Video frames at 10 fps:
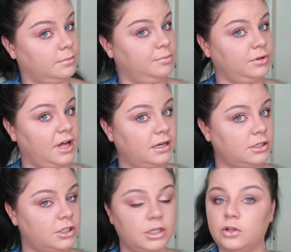The
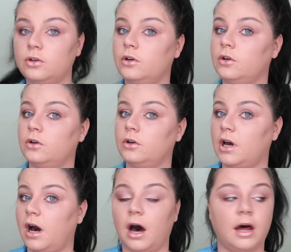blush, you
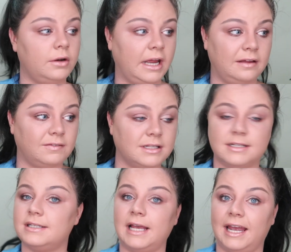can't even
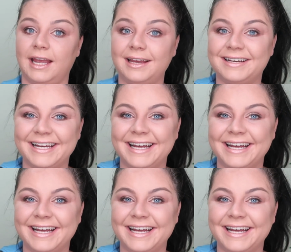see.